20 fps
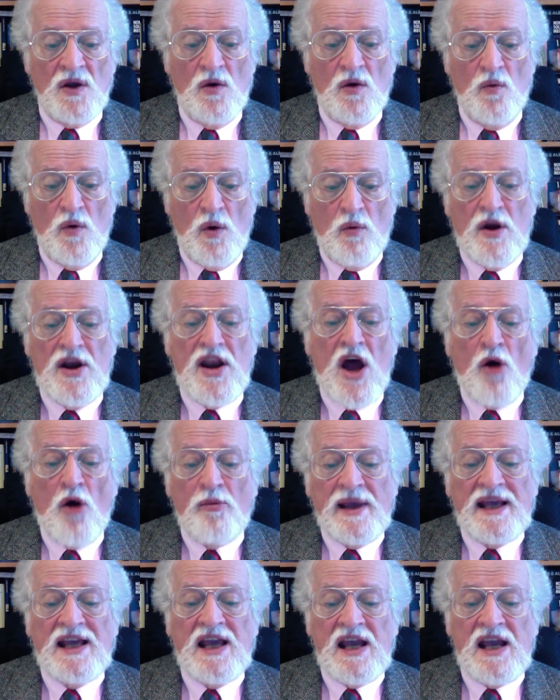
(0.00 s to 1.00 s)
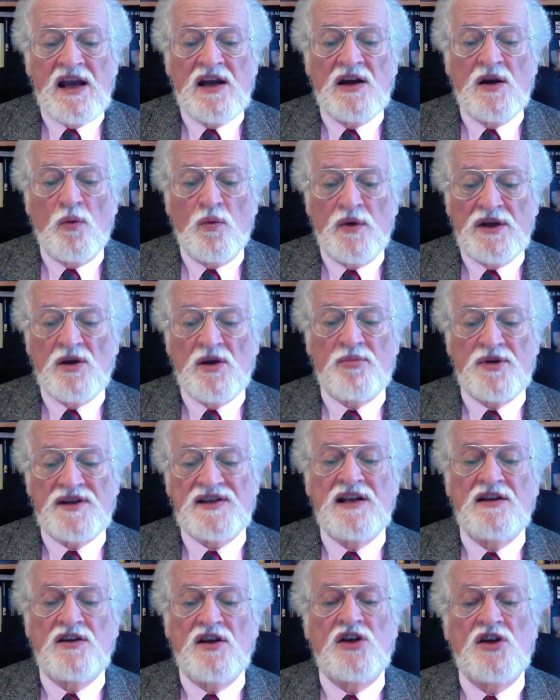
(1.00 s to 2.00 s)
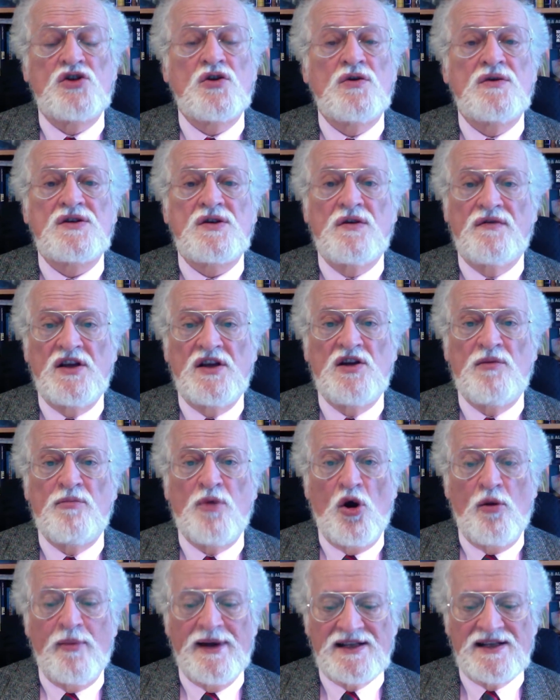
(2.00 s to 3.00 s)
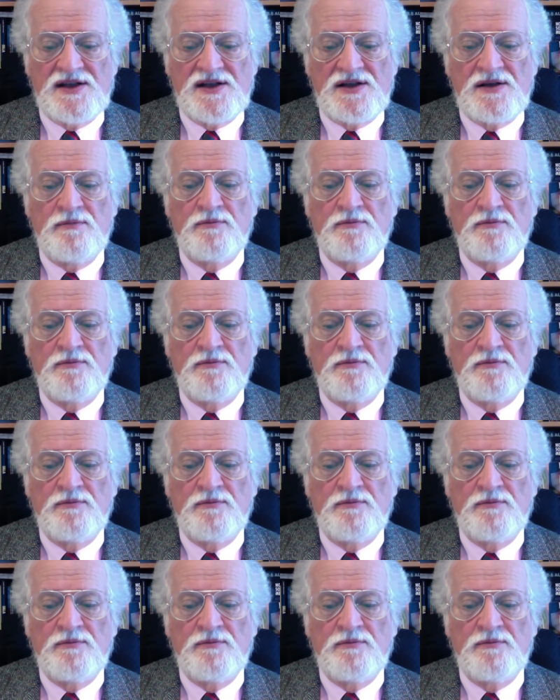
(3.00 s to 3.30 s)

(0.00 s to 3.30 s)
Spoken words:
We will now begin with the presentations of the diplomas.